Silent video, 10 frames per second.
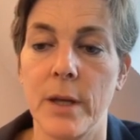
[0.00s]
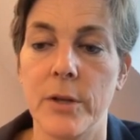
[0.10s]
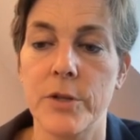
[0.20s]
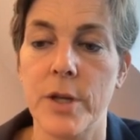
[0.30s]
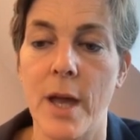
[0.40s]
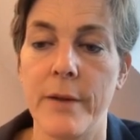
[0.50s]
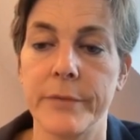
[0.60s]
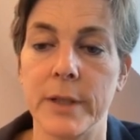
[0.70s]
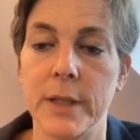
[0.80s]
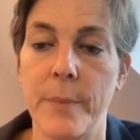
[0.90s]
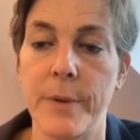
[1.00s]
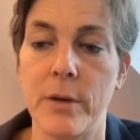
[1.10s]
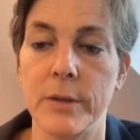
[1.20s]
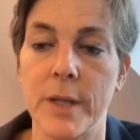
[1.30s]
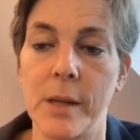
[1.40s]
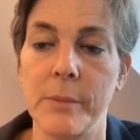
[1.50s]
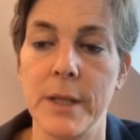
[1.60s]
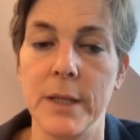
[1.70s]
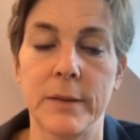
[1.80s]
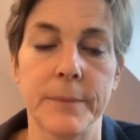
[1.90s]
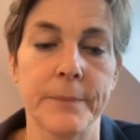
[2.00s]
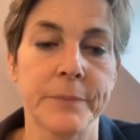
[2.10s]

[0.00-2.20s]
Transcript: shaft and epicondyle meets.